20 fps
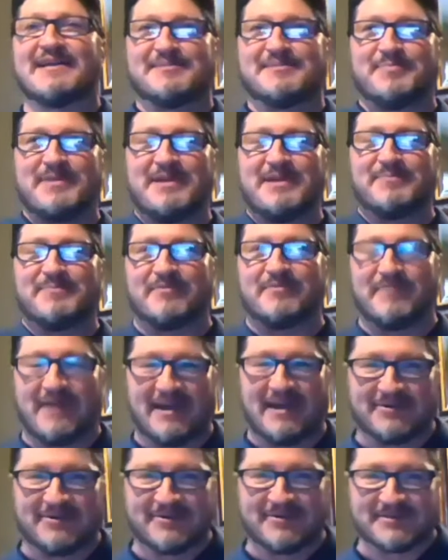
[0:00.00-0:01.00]
ISP
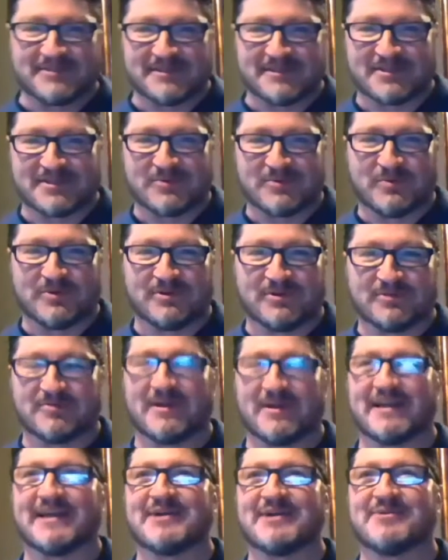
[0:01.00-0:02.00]
provider. It's a squirrel
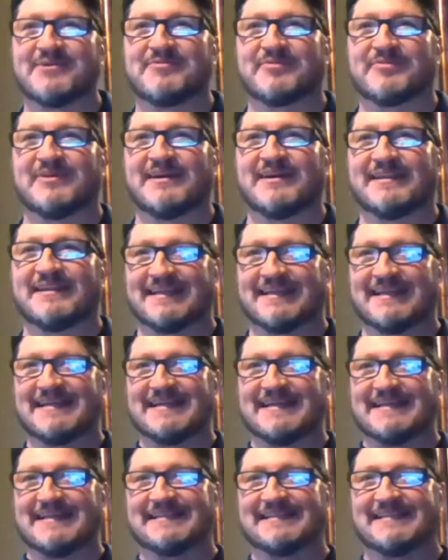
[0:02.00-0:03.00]
running over on
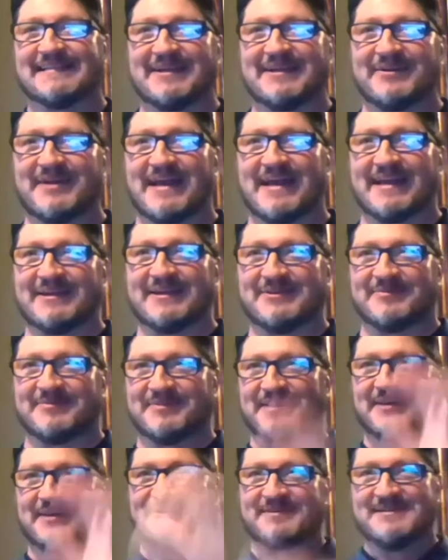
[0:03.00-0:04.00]
the internet over
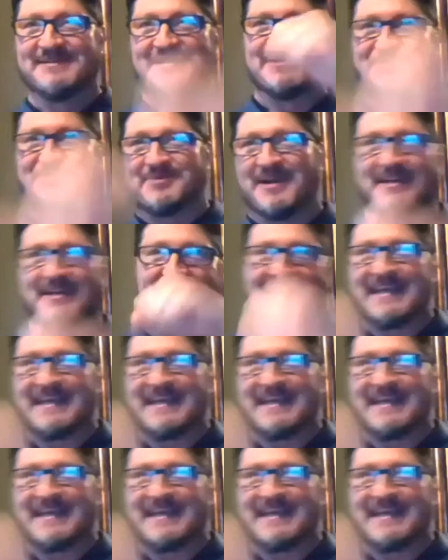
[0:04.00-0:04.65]
there, trying to keep